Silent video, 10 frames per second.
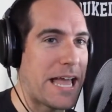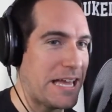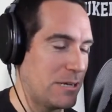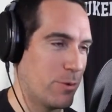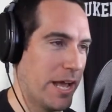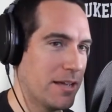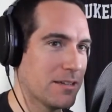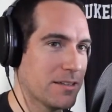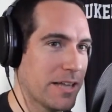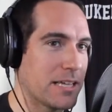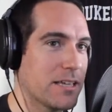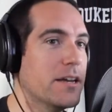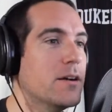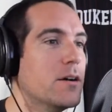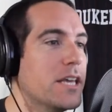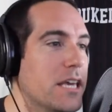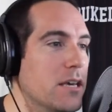anyway. Like, if